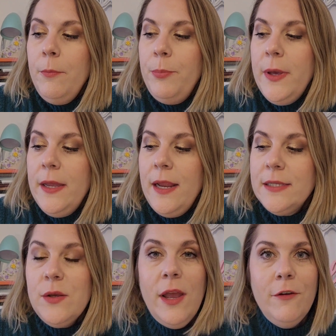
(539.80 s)
But
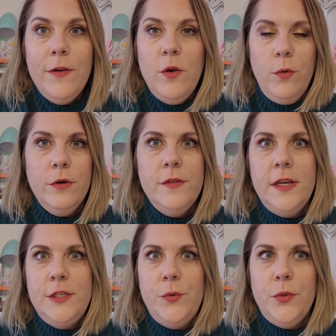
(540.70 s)
so every order that
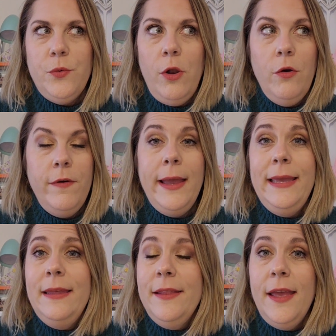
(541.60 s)
I do with Grove, I
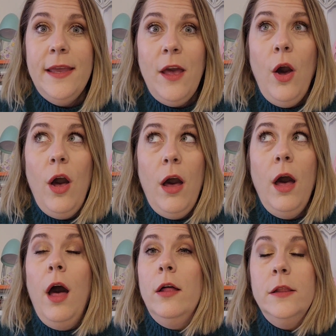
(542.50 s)
get like
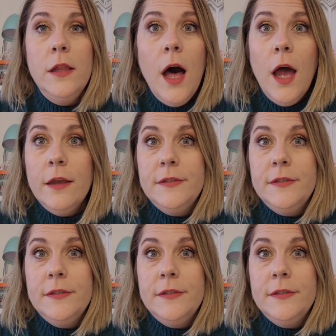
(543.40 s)
a lot of